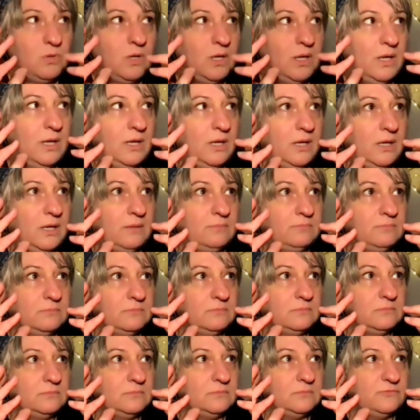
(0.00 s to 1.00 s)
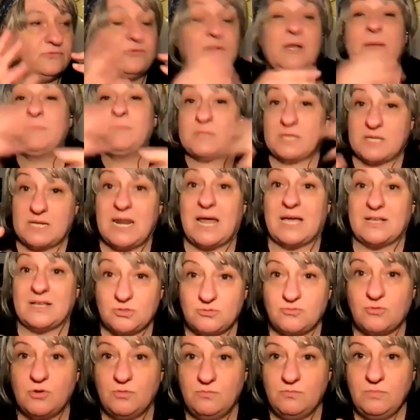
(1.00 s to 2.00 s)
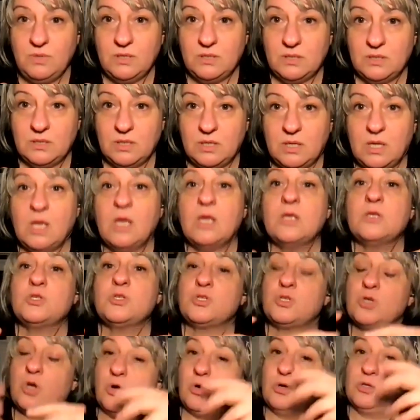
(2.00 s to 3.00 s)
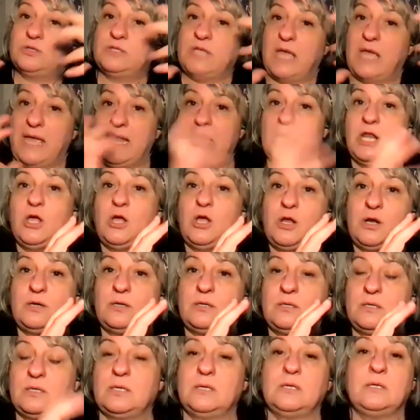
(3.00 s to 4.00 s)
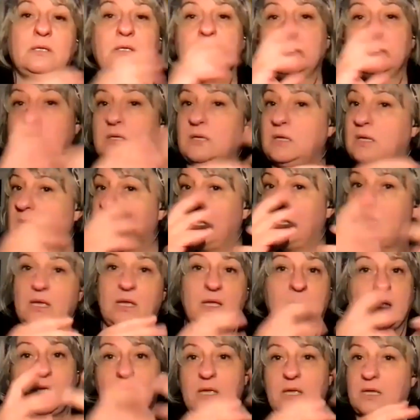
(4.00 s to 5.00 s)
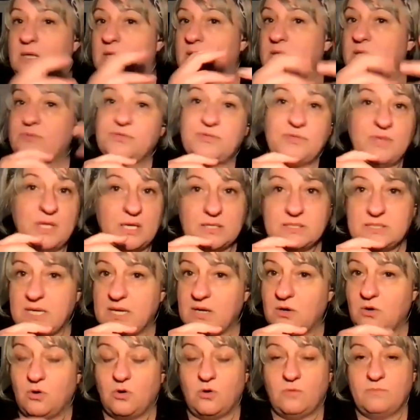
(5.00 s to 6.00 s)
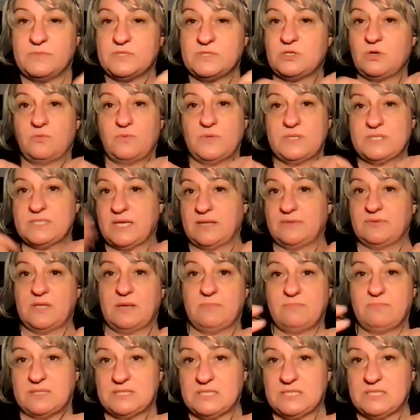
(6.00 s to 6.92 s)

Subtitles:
flipped classroom. So they learn things at home, so we send them